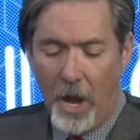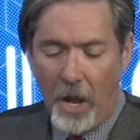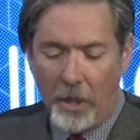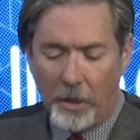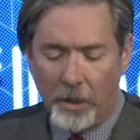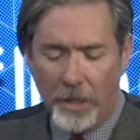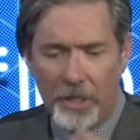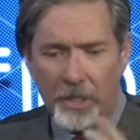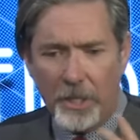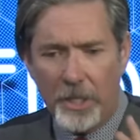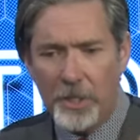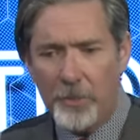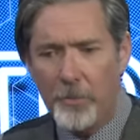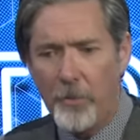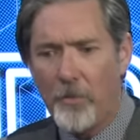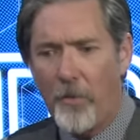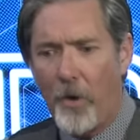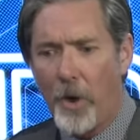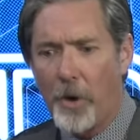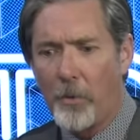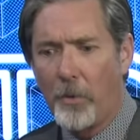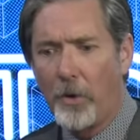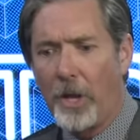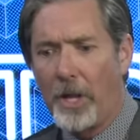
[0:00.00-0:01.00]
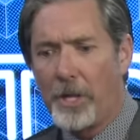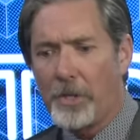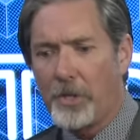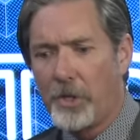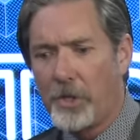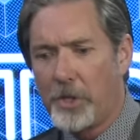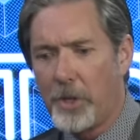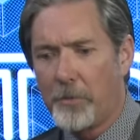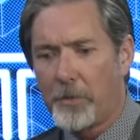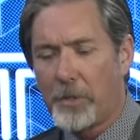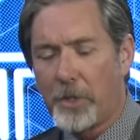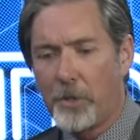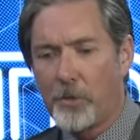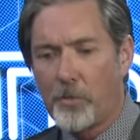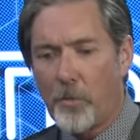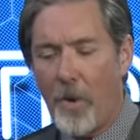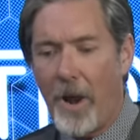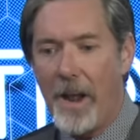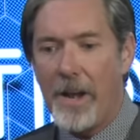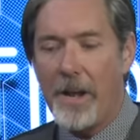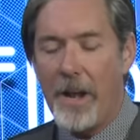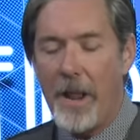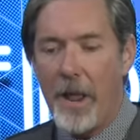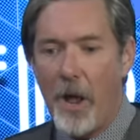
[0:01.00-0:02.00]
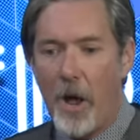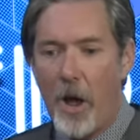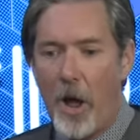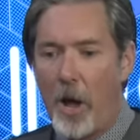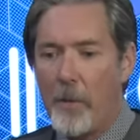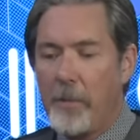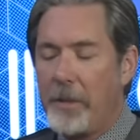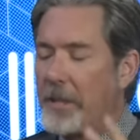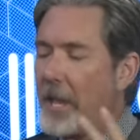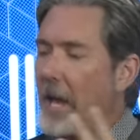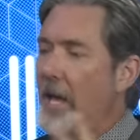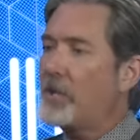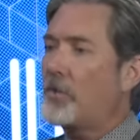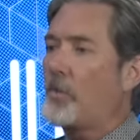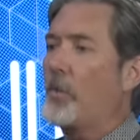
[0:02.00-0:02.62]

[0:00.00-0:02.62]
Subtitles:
Let's move on to relationships, because right now, I mean, that's